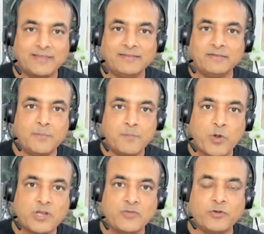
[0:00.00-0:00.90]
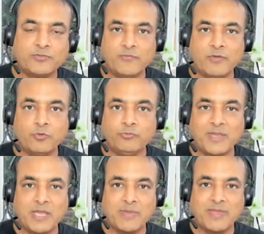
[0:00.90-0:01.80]
This is important for someone who's
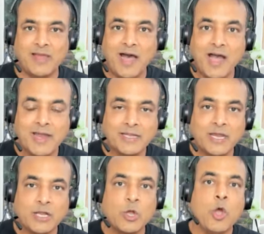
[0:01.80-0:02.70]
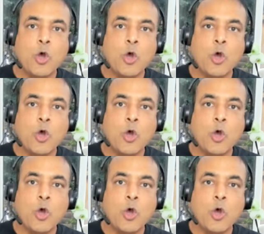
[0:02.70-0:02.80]
becoming an architect